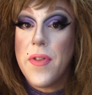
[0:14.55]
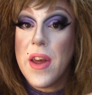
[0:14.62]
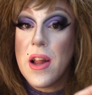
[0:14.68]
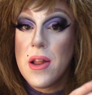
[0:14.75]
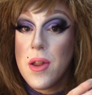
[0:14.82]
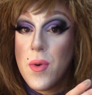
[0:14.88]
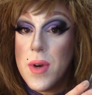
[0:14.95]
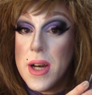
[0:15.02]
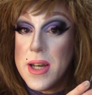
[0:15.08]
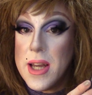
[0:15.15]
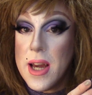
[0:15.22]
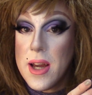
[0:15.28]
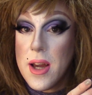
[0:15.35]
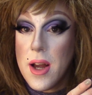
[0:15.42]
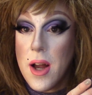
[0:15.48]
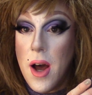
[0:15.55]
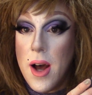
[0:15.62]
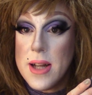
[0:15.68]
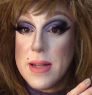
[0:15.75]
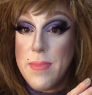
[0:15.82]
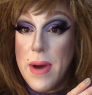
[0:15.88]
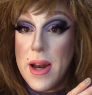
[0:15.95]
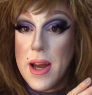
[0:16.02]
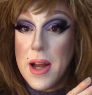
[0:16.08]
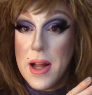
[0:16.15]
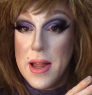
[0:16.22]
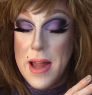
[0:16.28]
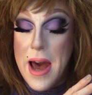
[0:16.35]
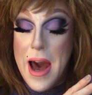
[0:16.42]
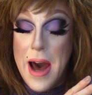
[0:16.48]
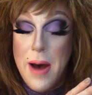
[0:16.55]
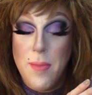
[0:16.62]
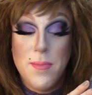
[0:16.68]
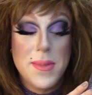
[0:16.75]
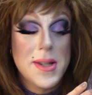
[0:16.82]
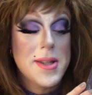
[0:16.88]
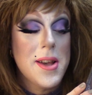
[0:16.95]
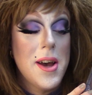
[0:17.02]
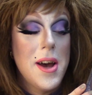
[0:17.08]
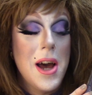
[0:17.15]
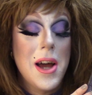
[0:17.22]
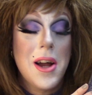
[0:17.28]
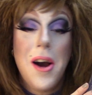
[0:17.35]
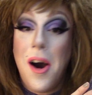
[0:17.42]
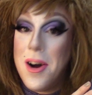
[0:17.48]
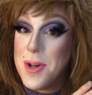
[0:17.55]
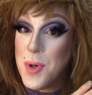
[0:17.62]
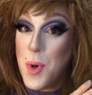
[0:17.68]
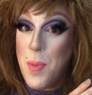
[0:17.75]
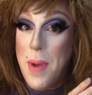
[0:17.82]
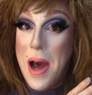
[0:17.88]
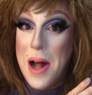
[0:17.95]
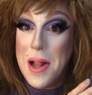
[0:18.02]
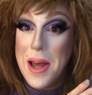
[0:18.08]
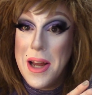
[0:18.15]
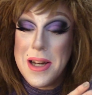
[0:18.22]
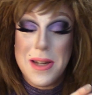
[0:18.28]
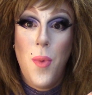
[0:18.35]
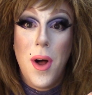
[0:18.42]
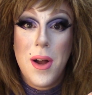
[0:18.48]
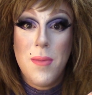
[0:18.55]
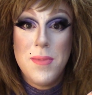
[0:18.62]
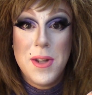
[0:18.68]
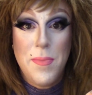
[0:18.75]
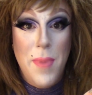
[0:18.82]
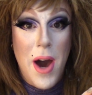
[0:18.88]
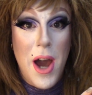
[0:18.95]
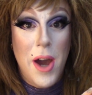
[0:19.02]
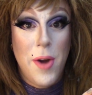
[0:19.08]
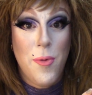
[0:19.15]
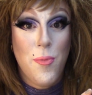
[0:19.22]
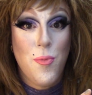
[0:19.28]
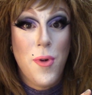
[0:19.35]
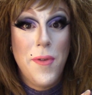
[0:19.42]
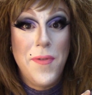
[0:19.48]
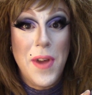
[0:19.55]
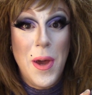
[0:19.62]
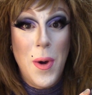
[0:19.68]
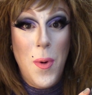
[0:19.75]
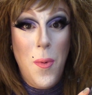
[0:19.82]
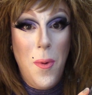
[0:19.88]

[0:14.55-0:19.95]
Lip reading: the LunatiCK Cosmetic Labs Contour Palette. Welcome to my review.